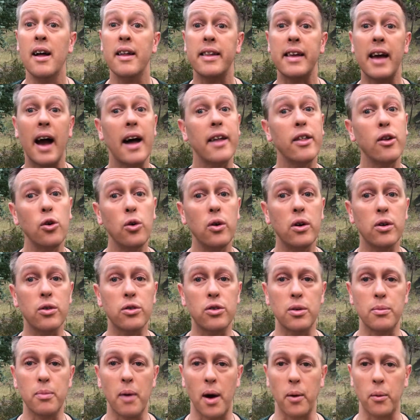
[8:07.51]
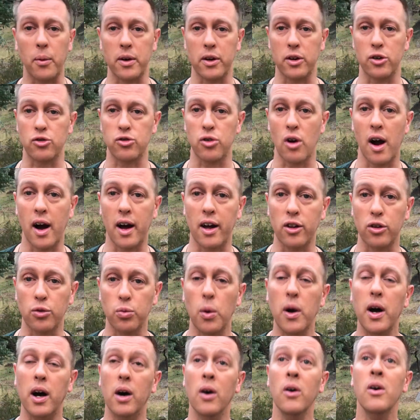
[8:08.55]
The other oils you might want to try as
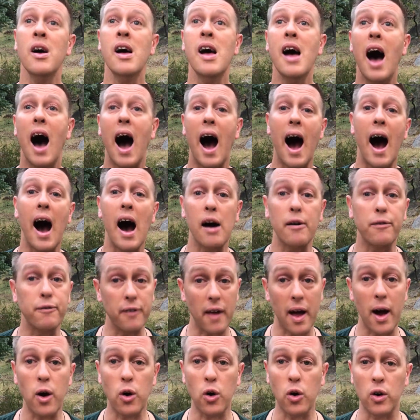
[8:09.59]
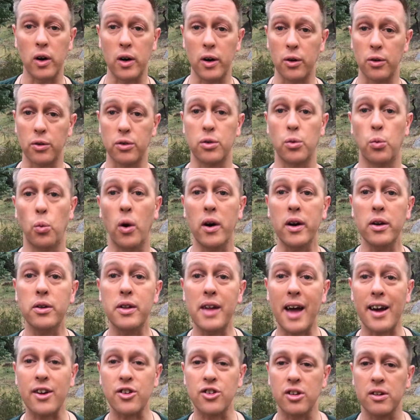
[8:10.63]
well are flower oils. What is
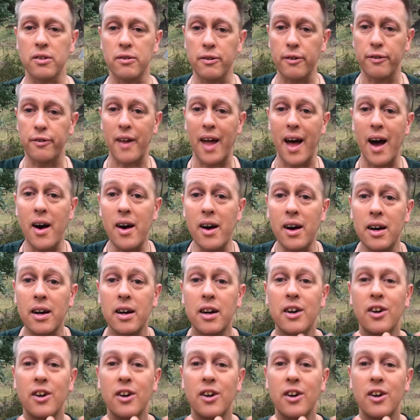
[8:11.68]
the action of a flower?